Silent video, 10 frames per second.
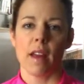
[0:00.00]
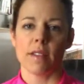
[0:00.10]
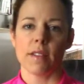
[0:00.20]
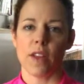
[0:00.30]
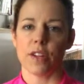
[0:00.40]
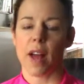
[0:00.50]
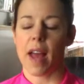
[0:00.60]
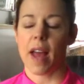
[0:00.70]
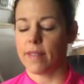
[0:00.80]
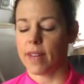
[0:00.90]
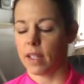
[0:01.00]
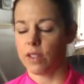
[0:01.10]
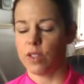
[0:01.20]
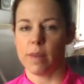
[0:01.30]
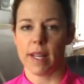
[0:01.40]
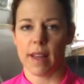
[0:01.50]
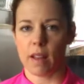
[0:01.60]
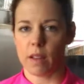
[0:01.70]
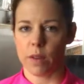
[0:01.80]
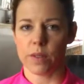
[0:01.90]
so that you're not having too many
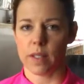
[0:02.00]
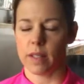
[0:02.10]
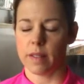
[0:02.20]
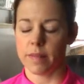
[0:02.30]
yellows and